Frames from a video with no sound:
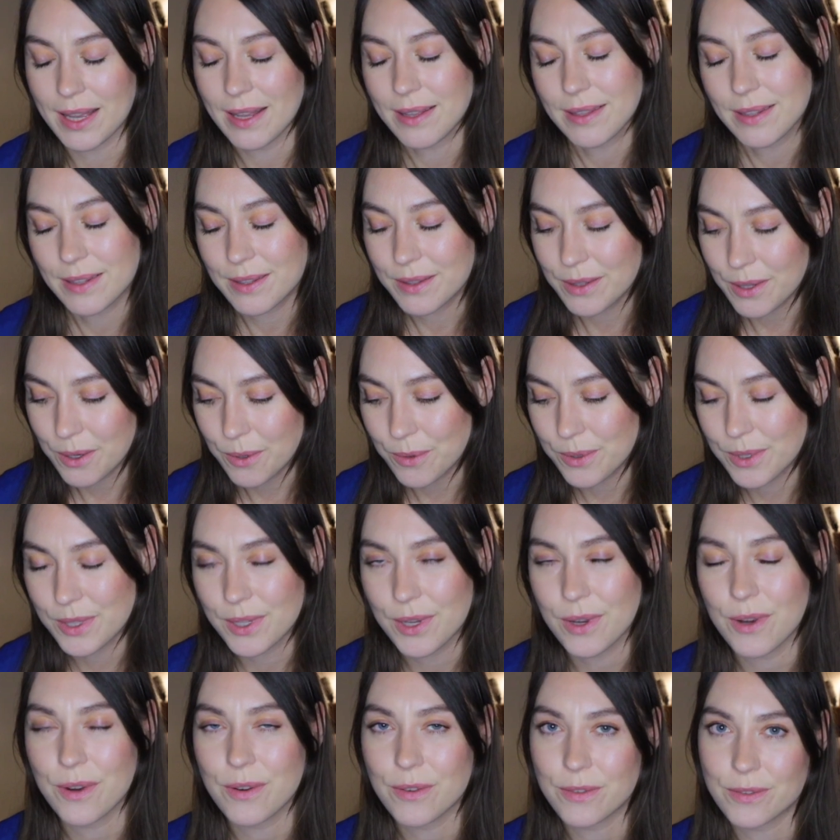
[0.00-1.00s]
And the notes
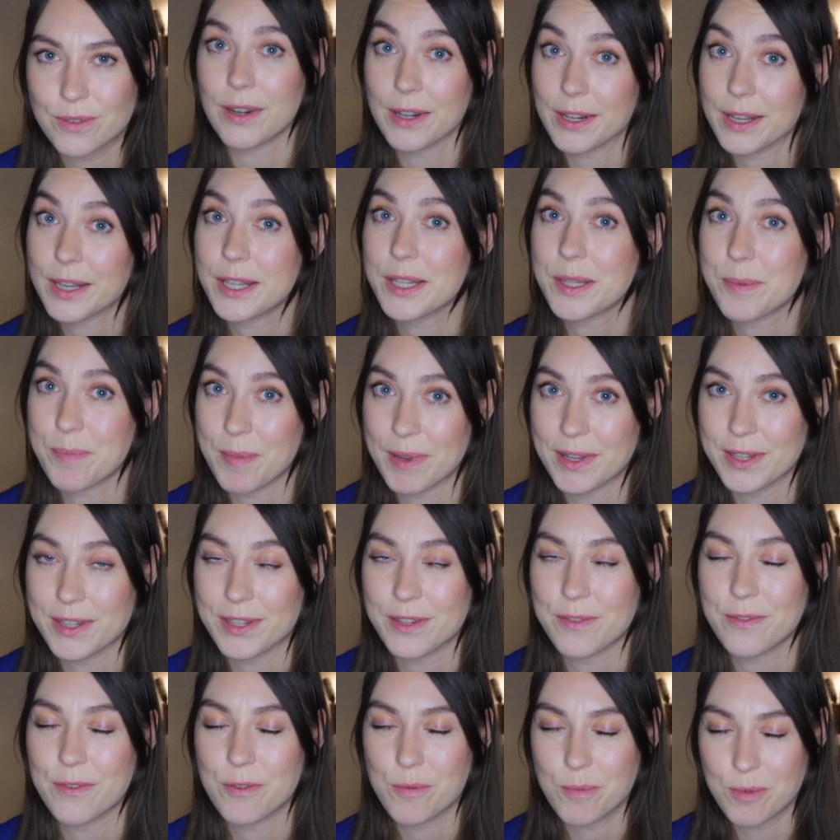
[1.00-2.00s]
of very
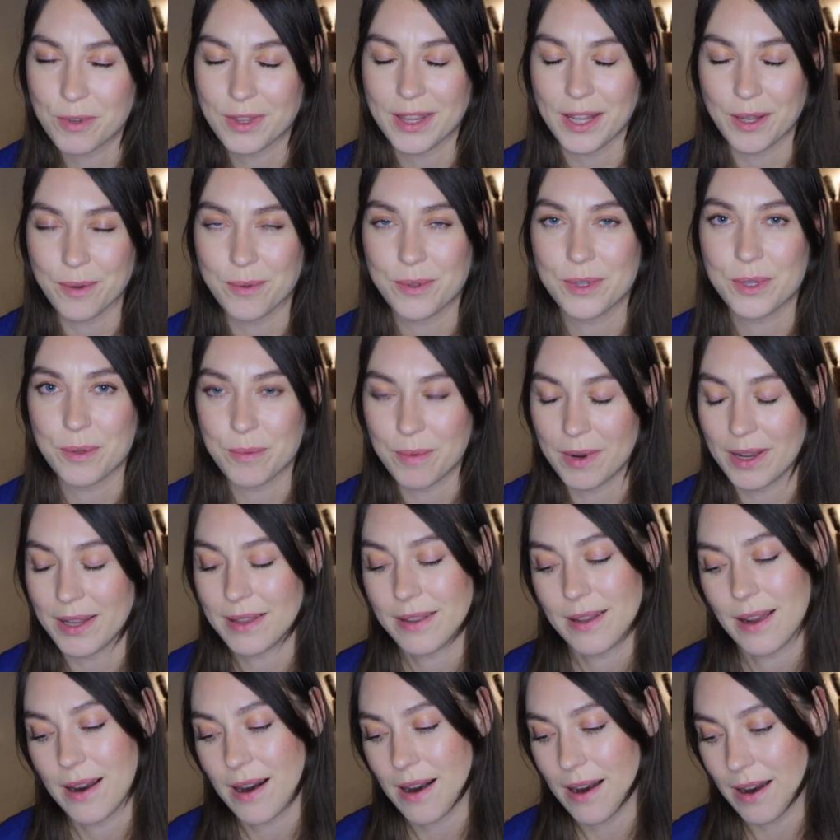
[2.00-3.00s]
expensive Louboutins
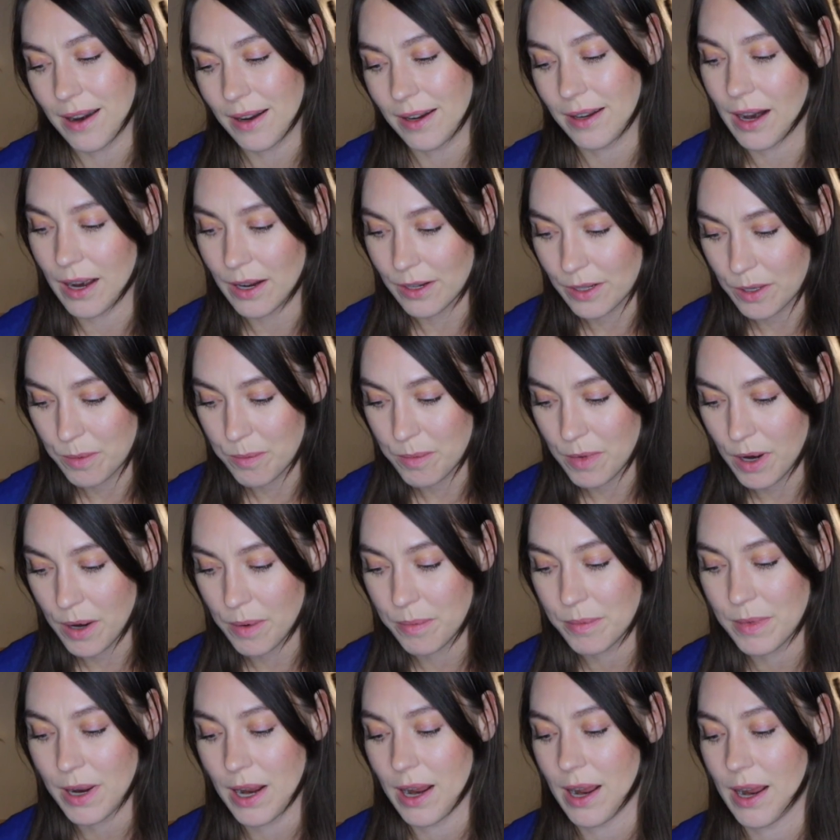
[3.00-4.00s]
one are
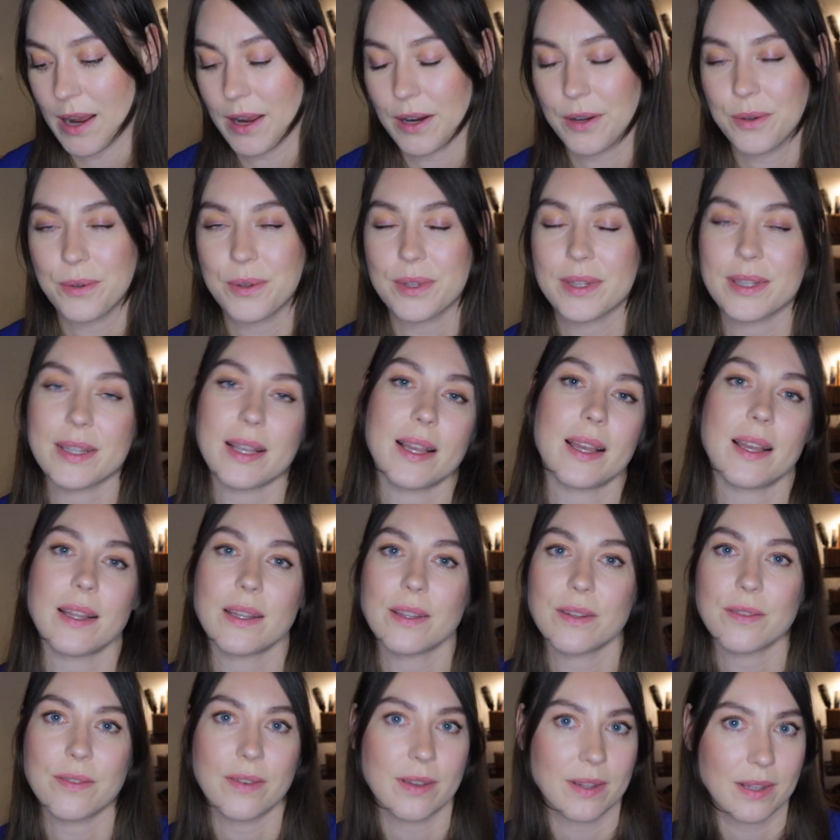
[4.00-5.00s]
cardamom, iris
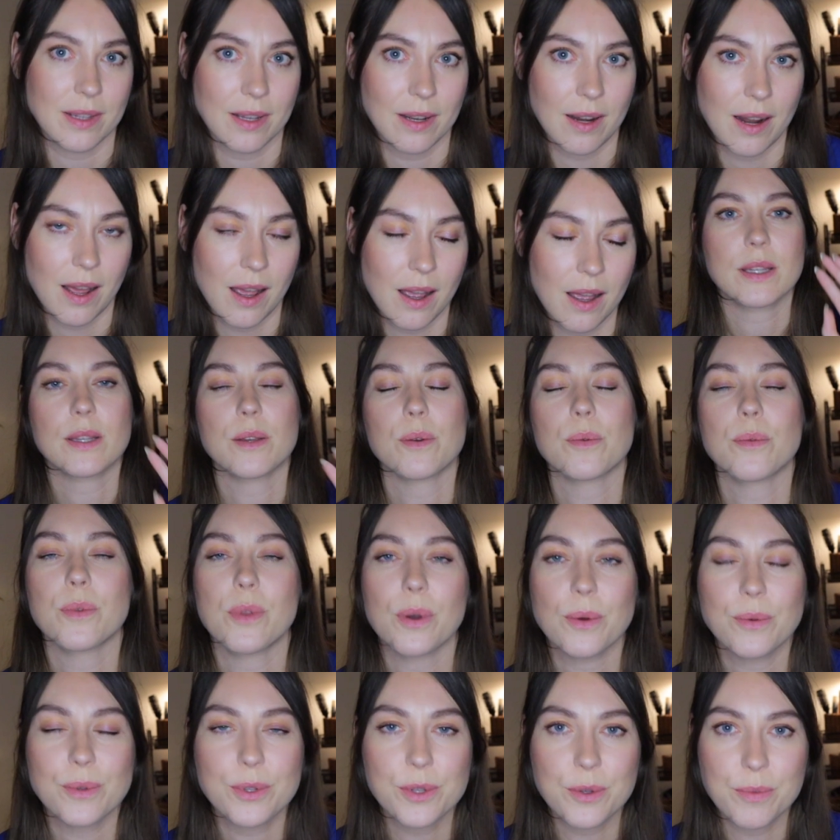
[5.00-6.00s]
and vanilla. So
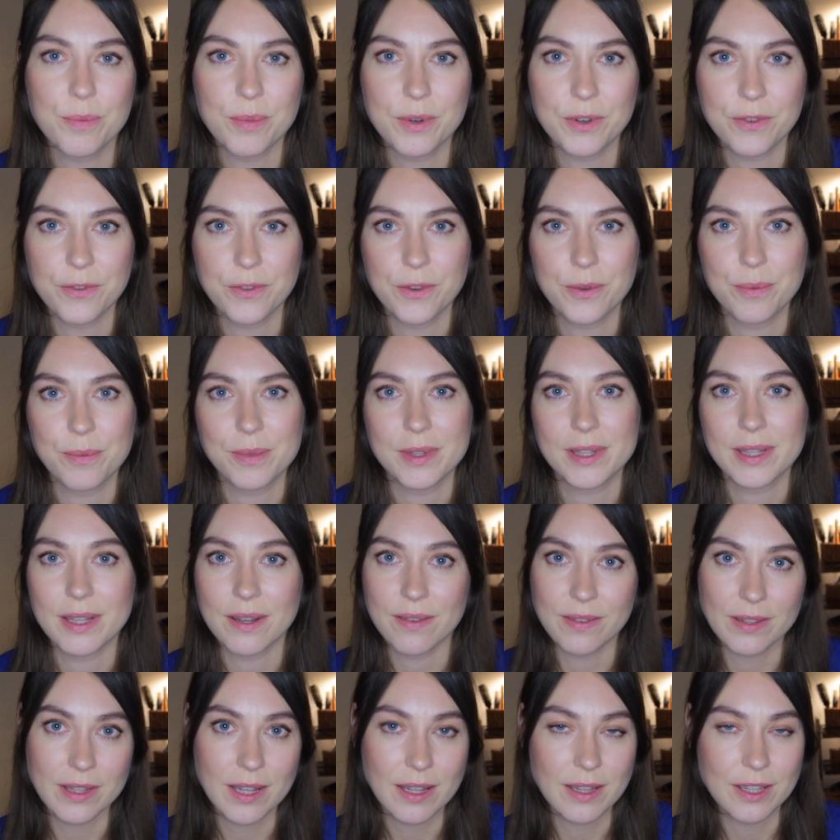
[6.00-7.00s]
those two perfumes
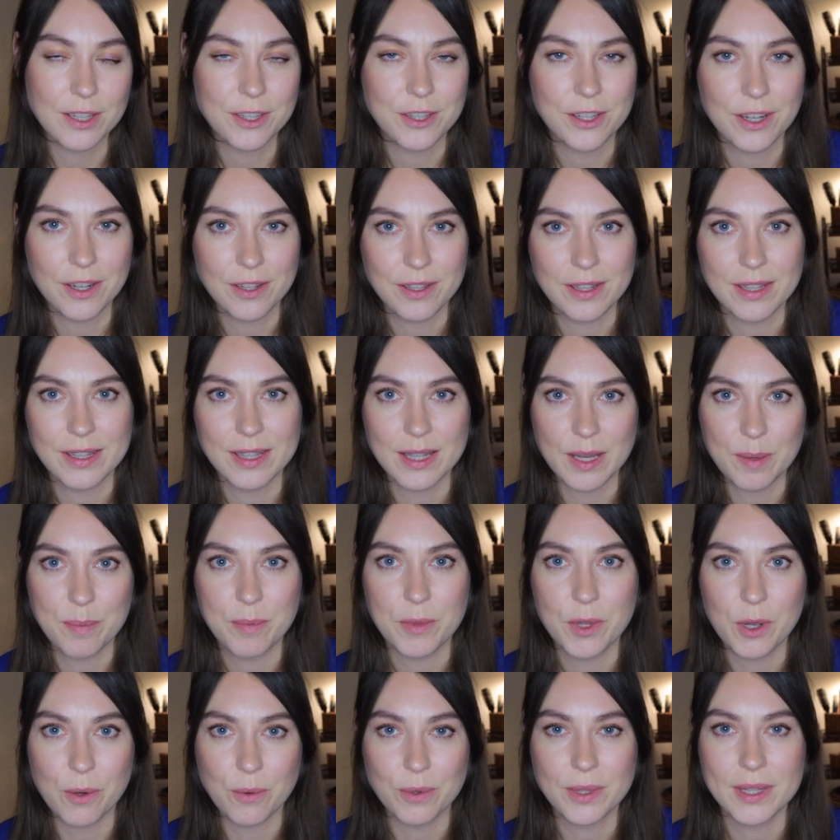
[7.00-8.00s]
definitely share the same
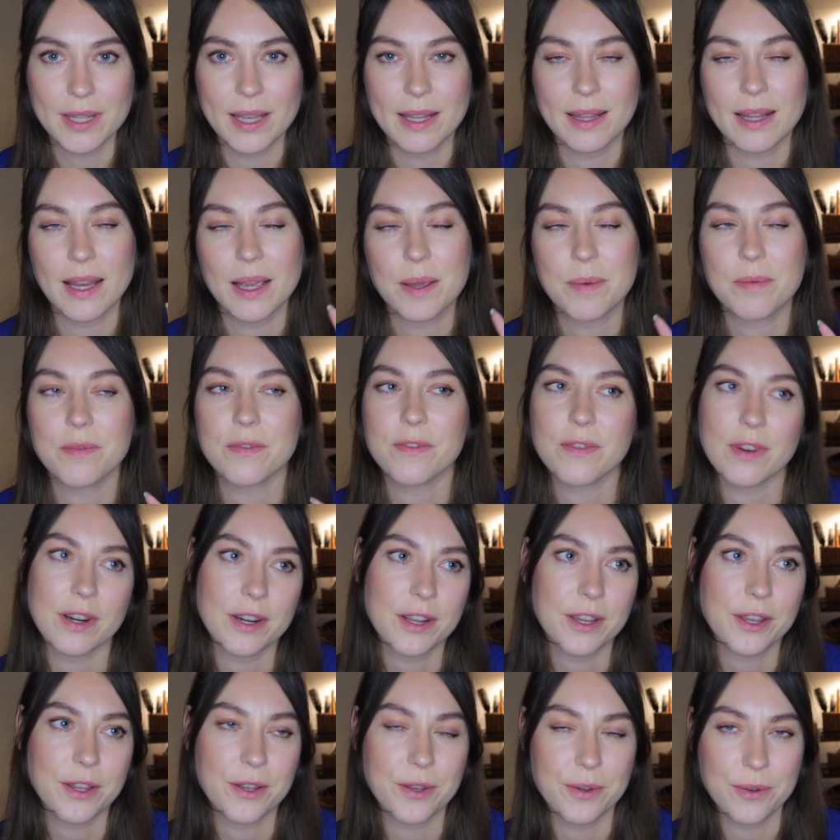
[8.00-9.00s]
notes, and I'm
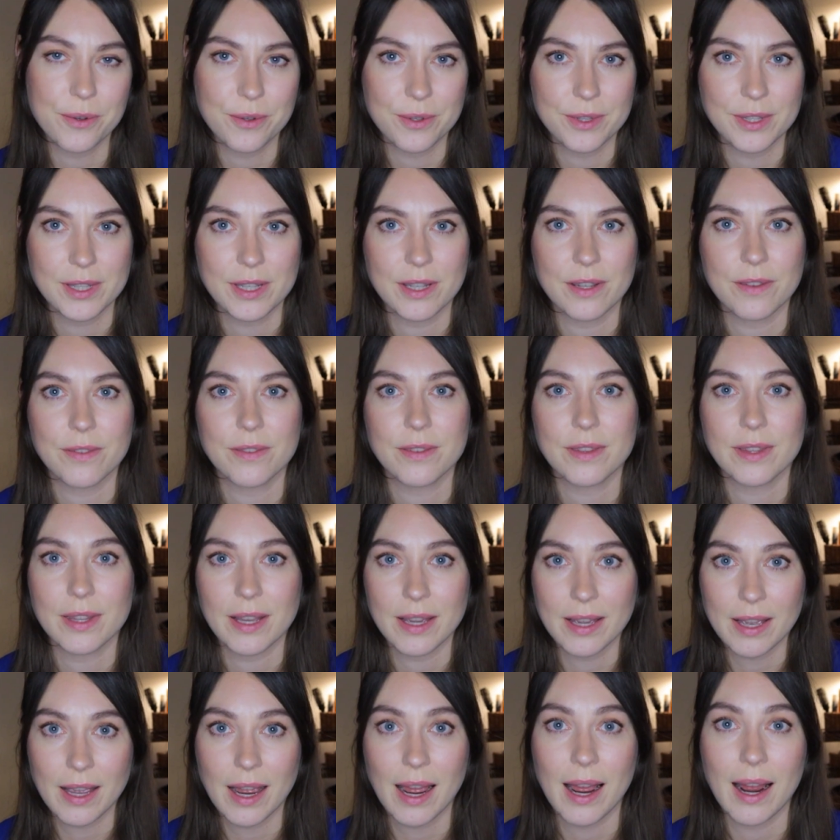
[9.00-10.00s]
very curious if
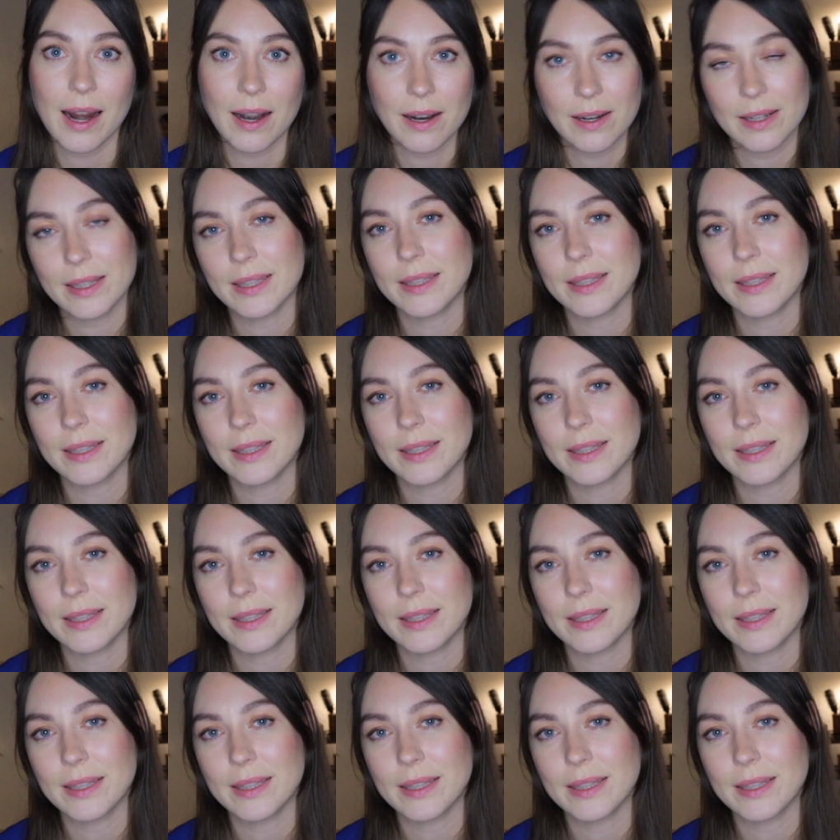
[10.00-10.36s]
they are